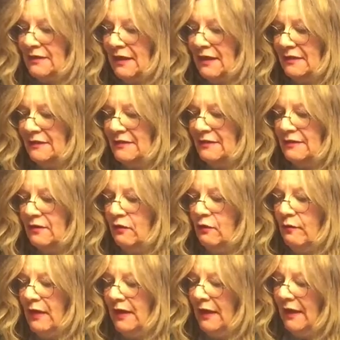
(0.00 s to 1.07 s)
has so
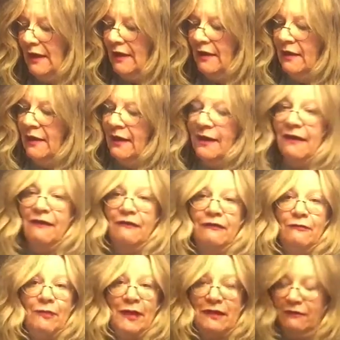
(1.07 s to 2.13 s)
many health
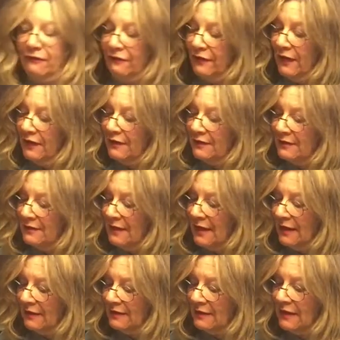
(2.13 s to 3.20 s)
benefits
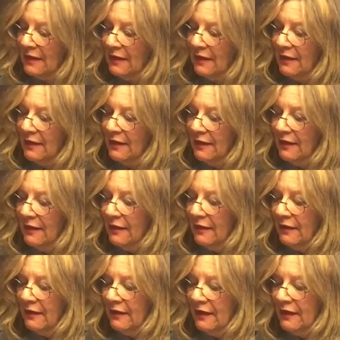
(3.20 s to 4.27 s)
that
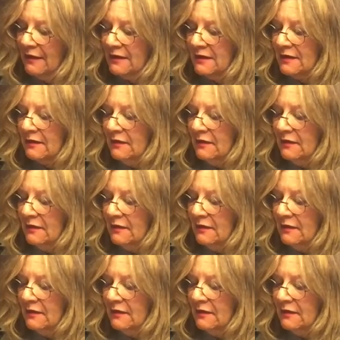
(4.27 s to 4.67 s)
it's